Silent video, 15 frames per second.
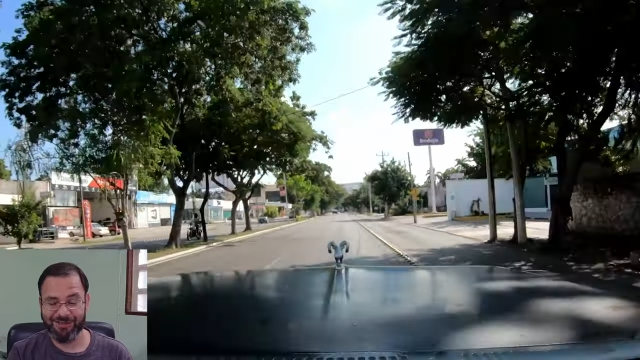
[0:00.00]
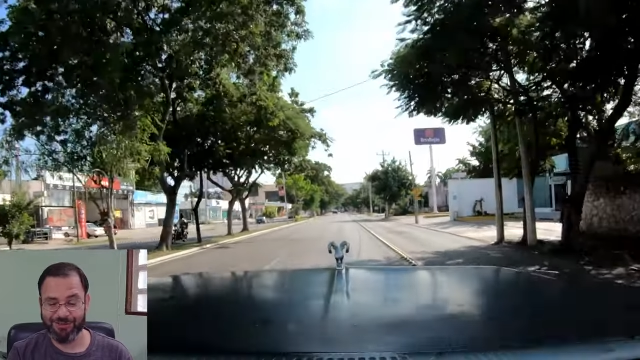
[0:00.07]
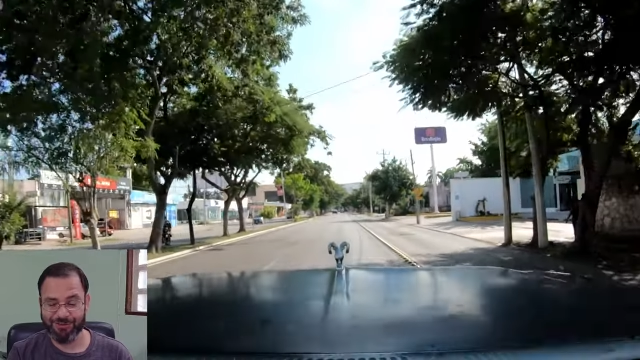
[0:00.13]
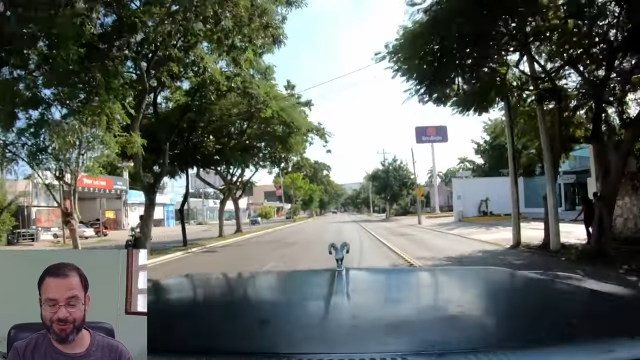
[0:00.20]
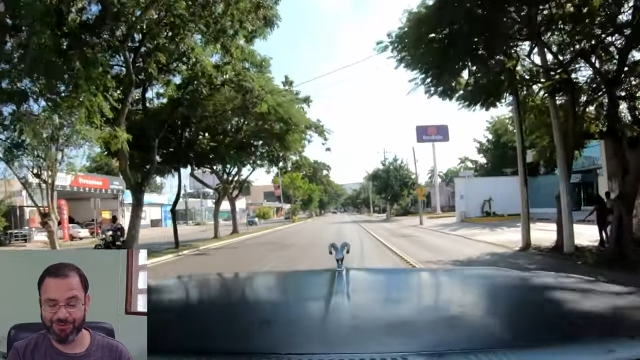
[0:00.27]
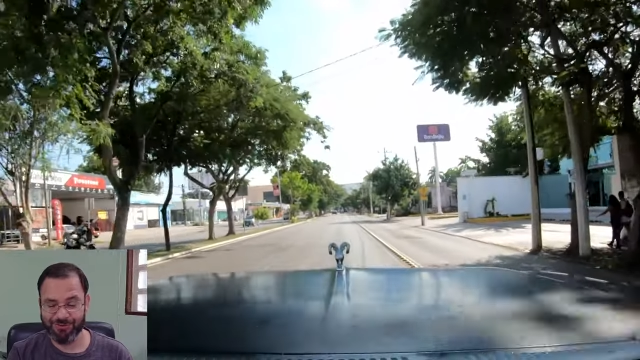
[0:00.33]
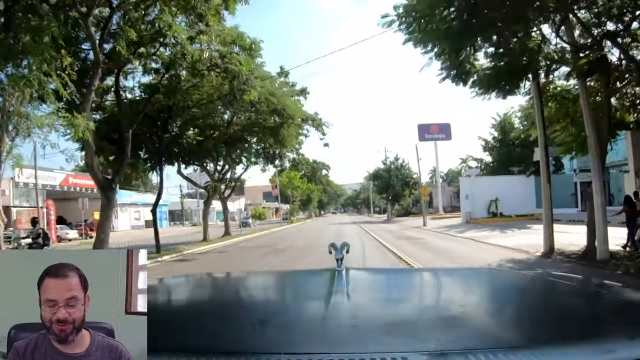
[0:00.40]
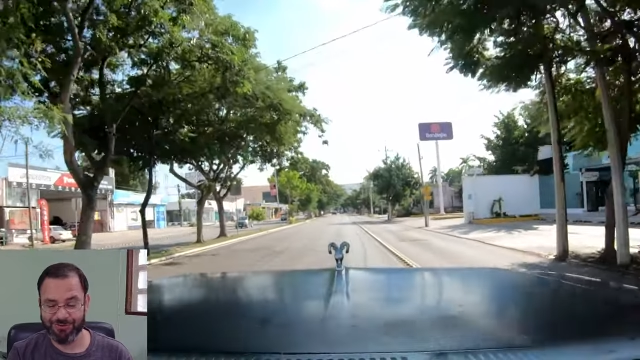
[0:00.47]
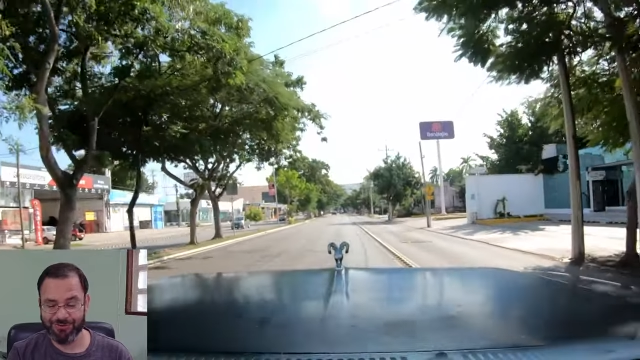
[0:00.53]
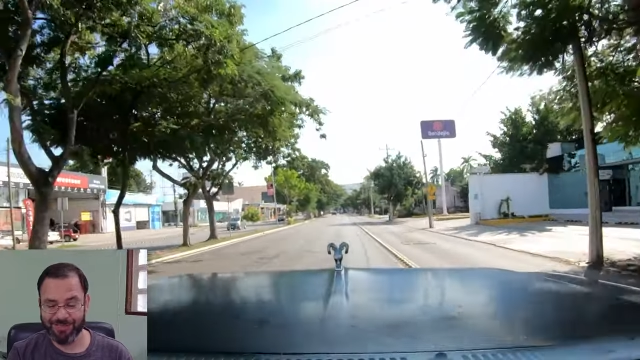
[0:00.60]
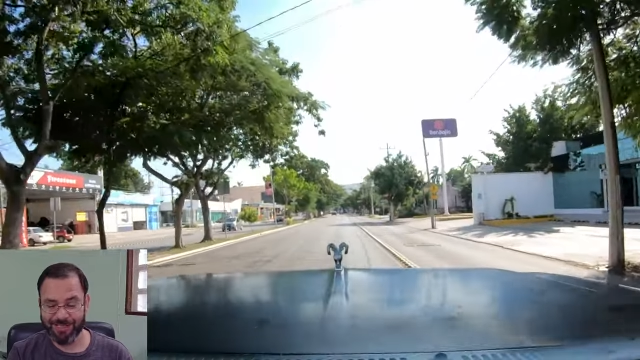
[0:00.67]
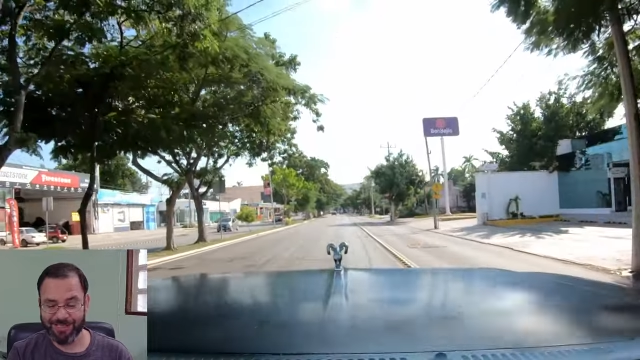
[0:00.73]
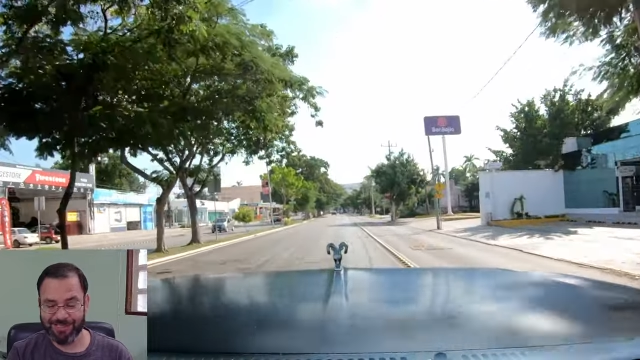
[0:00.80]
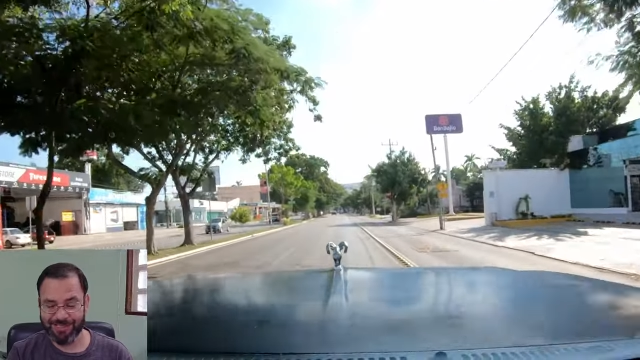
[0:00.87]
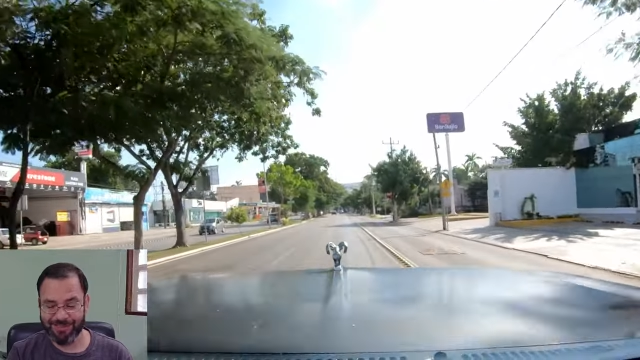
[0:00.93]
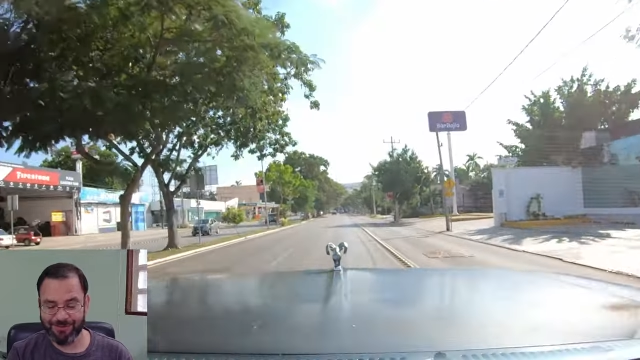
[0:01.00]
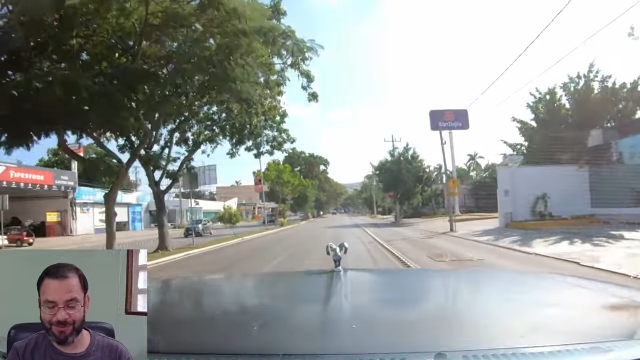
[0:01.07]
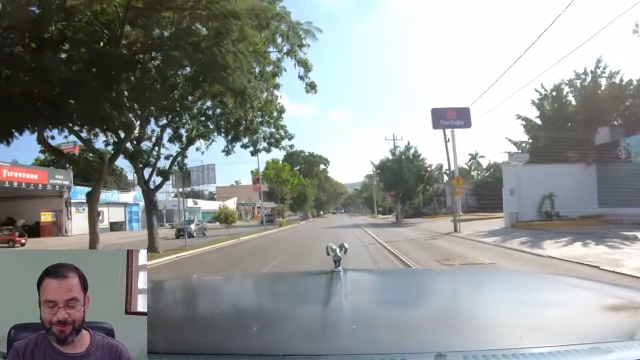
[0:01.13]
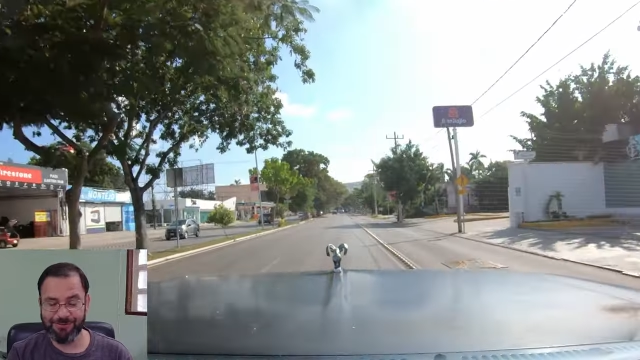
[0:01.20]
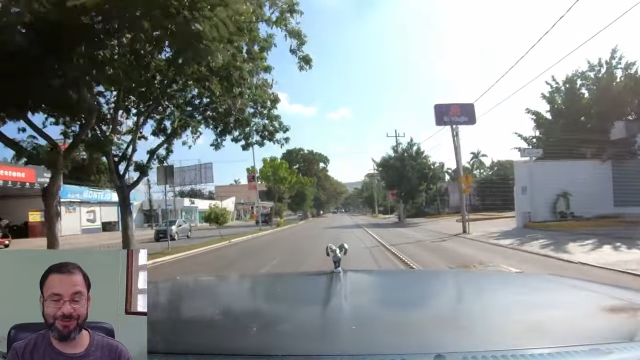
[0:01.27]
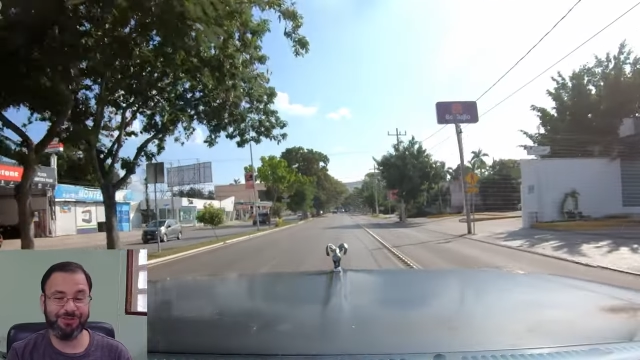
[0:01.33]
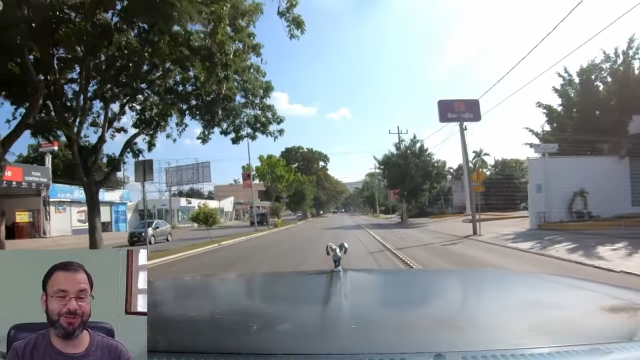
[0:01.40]
to, you
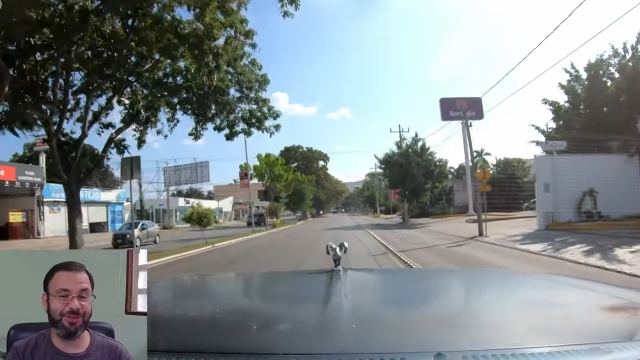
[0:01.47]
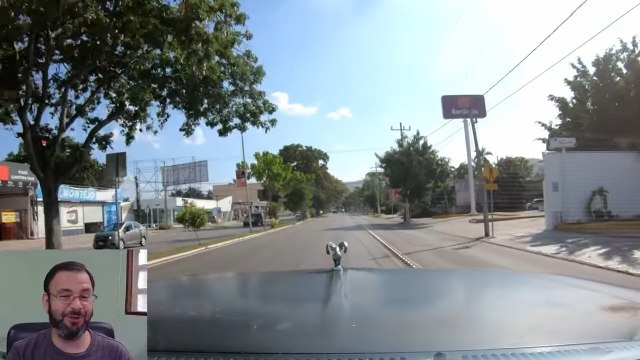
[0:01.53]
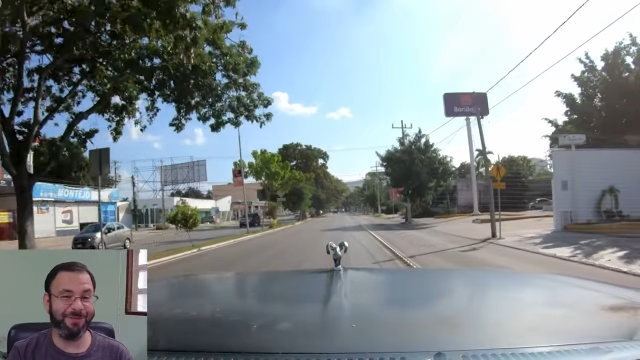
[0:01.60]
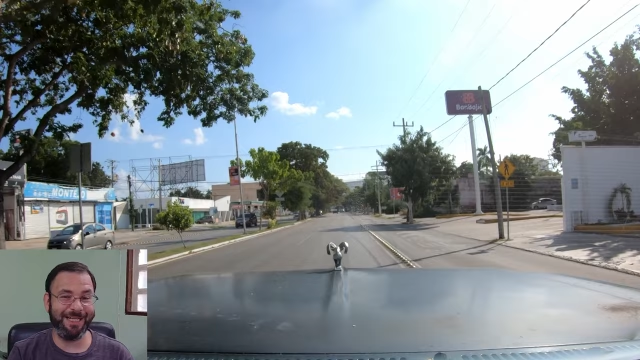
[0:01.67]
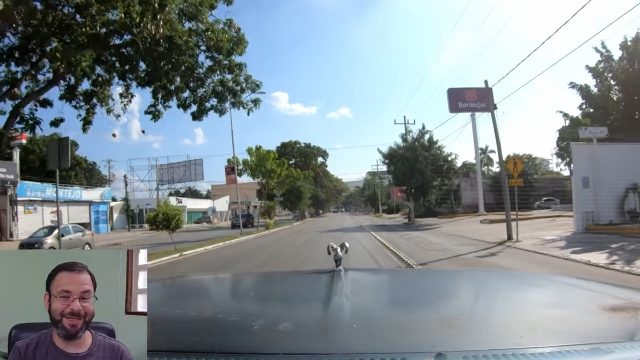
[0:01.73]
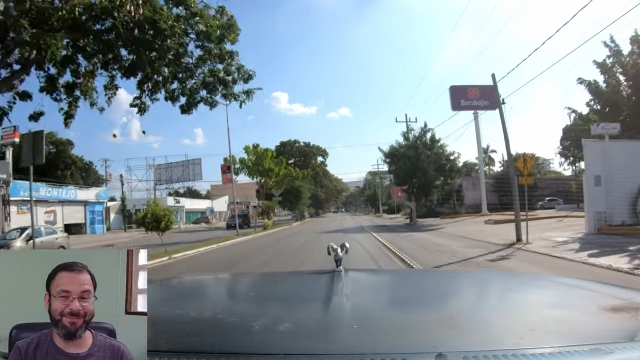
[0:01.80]
know, so many